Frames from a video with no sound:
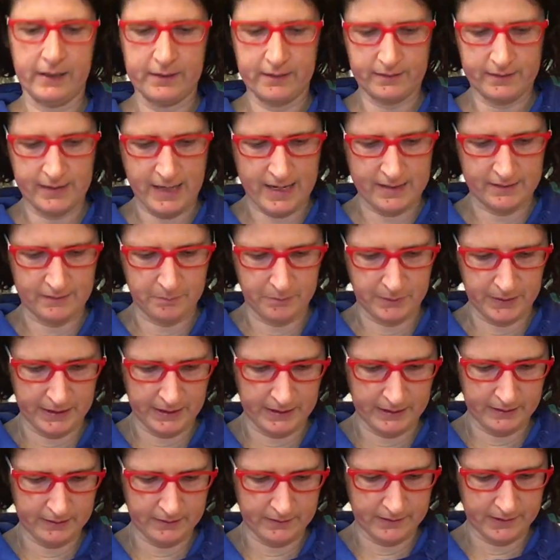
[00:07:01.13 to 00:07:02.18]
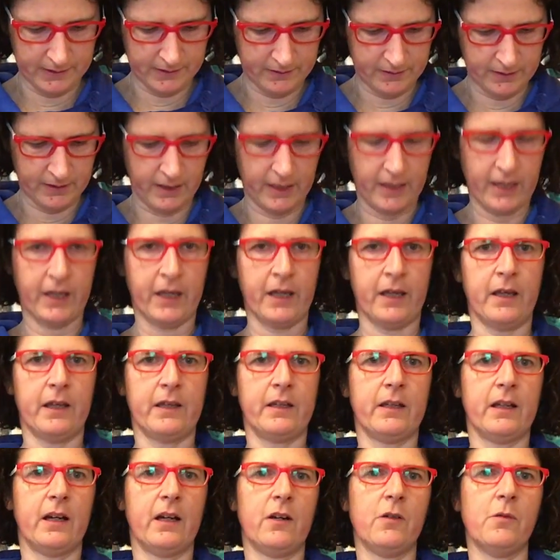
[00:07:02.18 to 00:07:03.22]
is that being this uh,
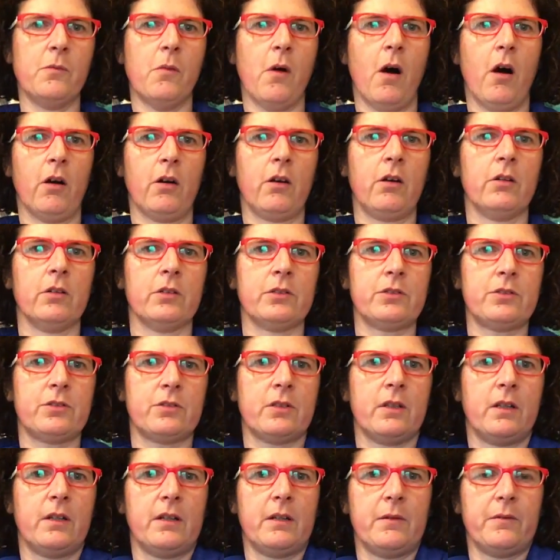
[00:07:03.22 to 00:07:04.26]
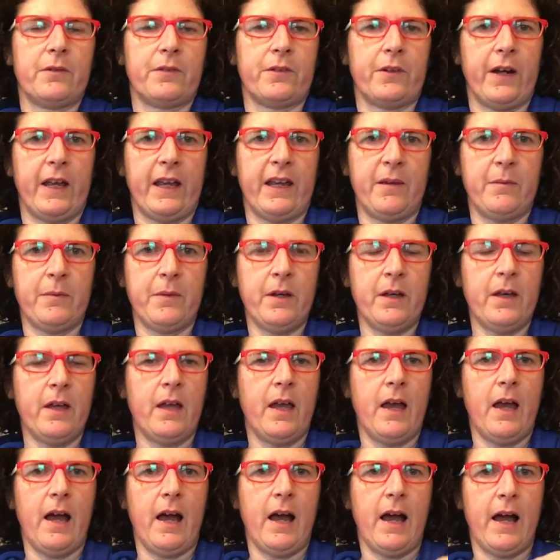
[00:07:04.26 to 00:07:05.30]
a humongous frame,
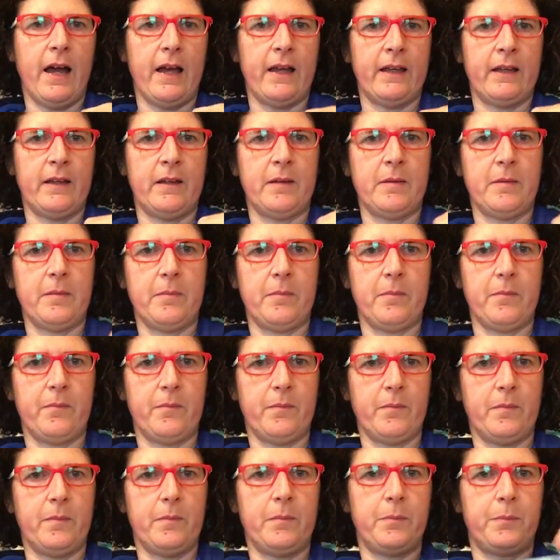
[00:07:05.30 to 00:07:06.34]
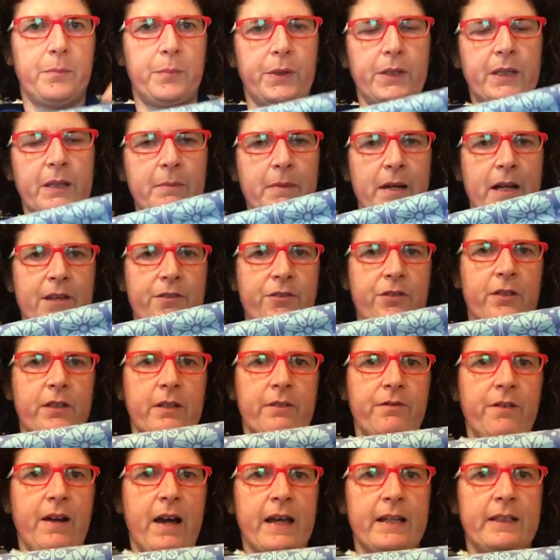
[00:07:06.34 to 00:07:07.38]
I pretty much
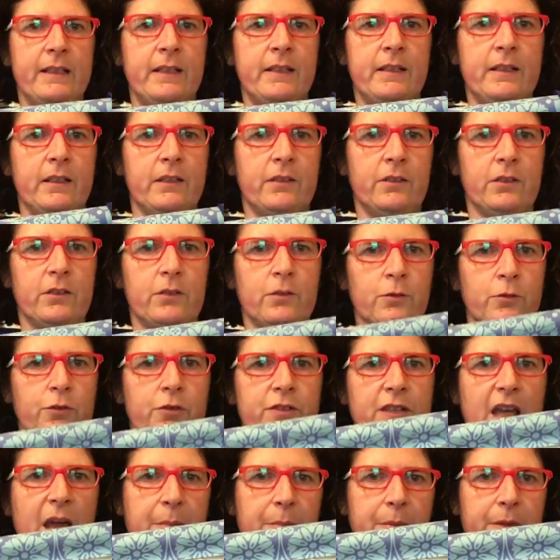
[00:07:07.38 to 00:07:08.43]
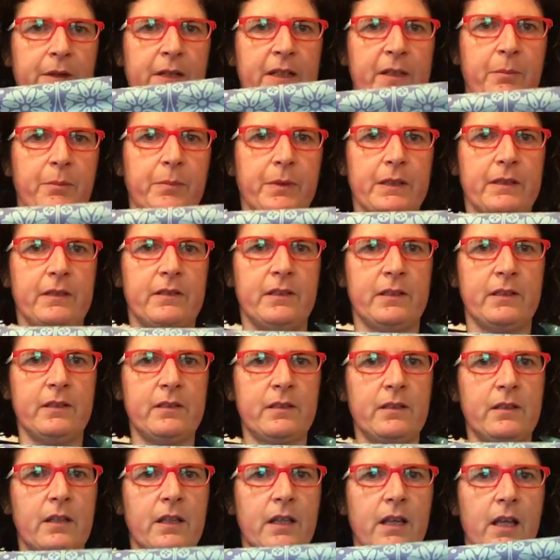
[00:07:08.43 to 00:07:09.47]
divided in two separate pieces.